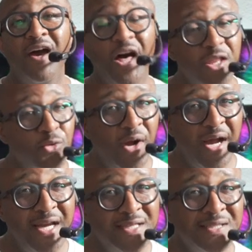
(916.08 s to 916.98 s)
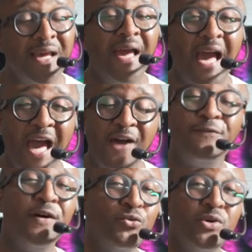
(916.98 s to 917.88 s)
Otherwise, have
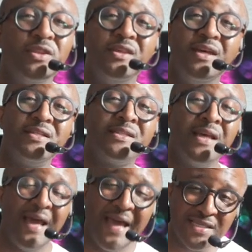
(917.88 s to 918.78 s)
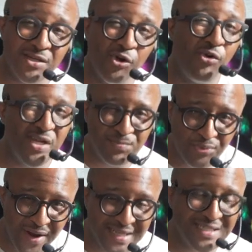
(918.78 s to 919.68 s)
fun with this. As always,
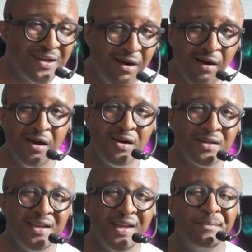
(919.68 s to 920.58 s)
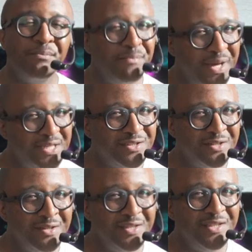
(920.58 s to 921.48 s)
practice hard, but make
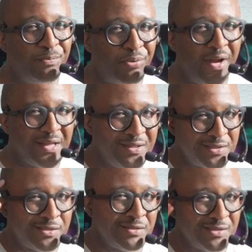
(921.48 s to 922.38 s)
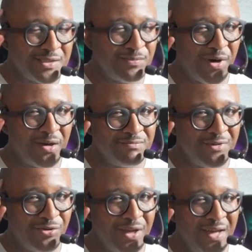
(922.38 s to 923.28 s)
sure you practice smart.
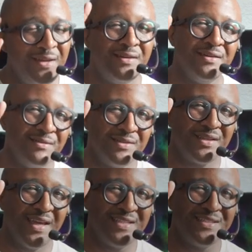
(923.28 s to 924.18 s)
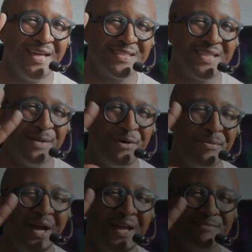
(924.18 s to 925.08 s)
Okay? Catch you next time. Bye
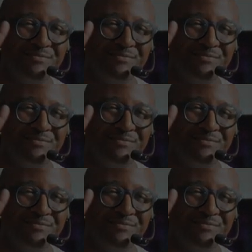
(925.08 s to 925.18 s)
bye.